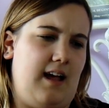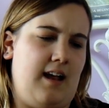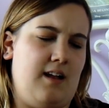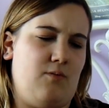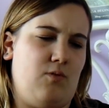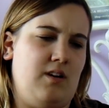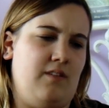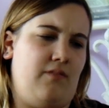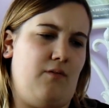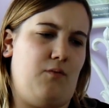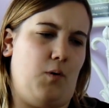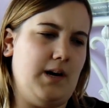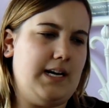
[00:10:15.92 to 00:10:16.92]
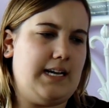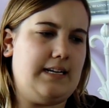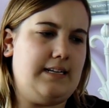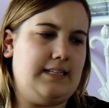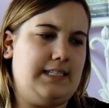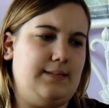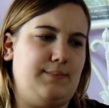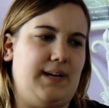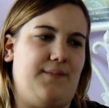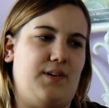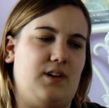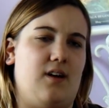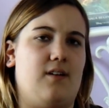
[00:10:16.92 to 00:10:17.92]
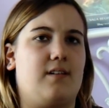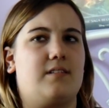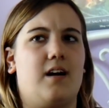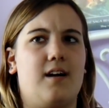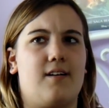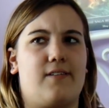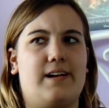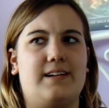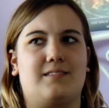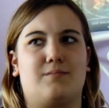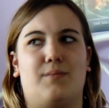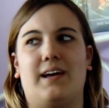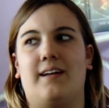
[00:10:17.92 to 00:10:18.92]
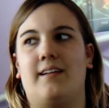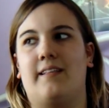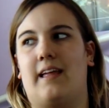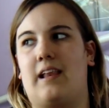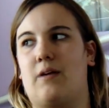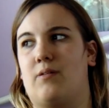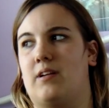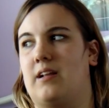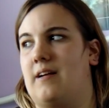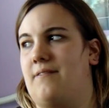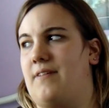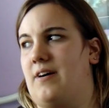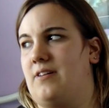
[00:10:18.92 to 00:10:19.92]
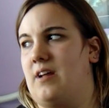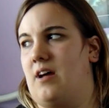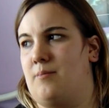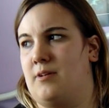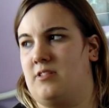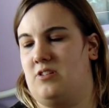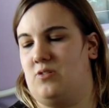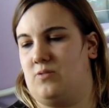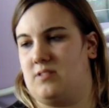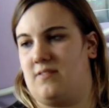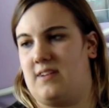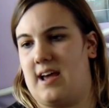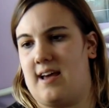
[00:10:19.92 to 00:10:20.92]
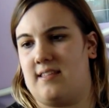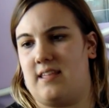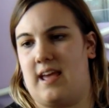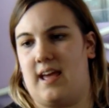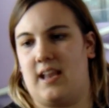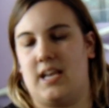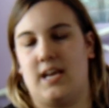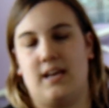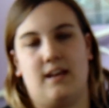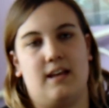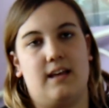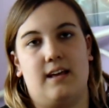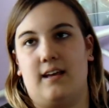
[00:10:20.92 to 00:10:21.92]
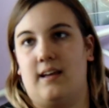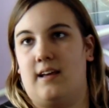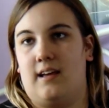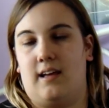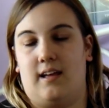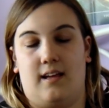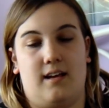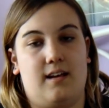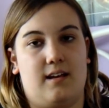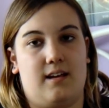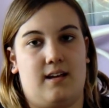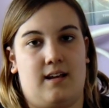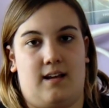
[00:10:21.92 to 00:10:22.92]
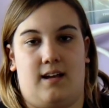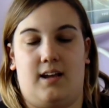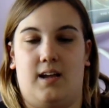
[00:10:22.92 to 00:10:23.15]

And it would have avoided him having to go to Tartarus, but then he wouldn't have found out about the Doors of Death, and... Uh,